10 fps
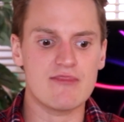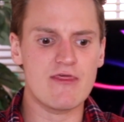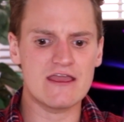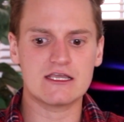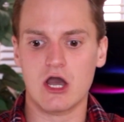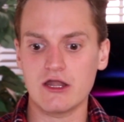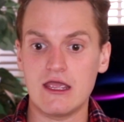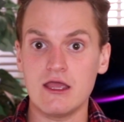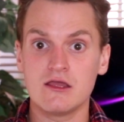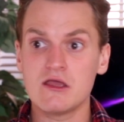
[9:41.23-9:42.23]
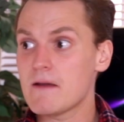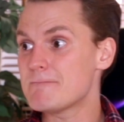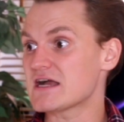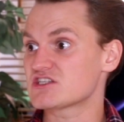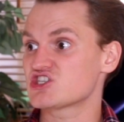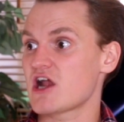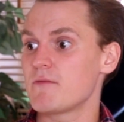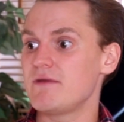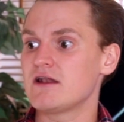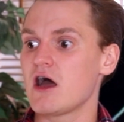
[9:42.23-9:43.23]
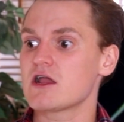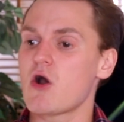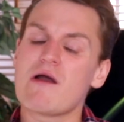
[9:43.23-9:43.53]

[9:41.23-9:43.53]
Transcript: And then they cut it back to Sharon being like,